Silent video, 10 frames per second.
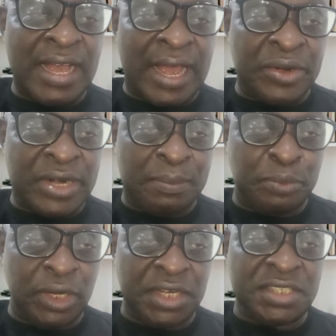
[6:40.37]

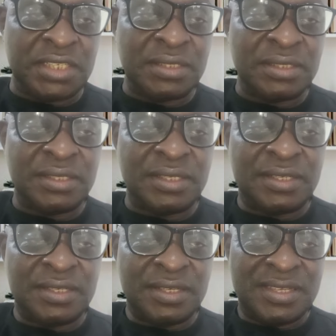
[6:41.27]
another bullet
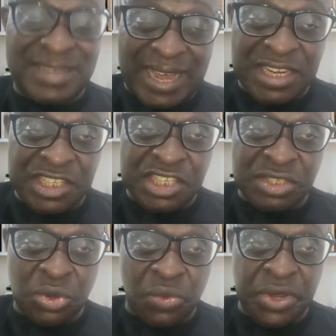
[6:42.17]
in that
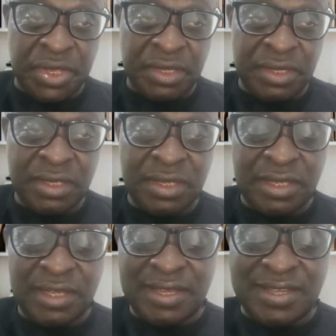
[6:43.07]
his story.
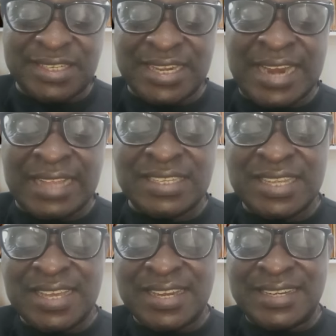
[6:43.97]
He said that
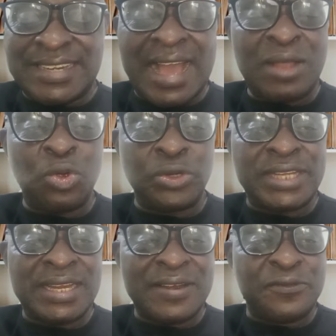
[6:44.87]

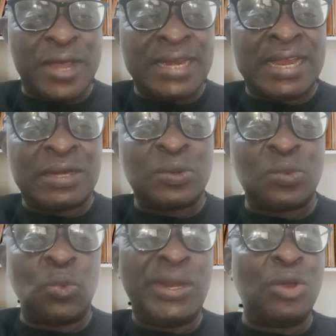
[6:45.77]
Dangote Refinery
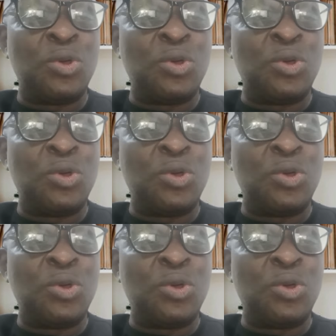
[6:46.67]
will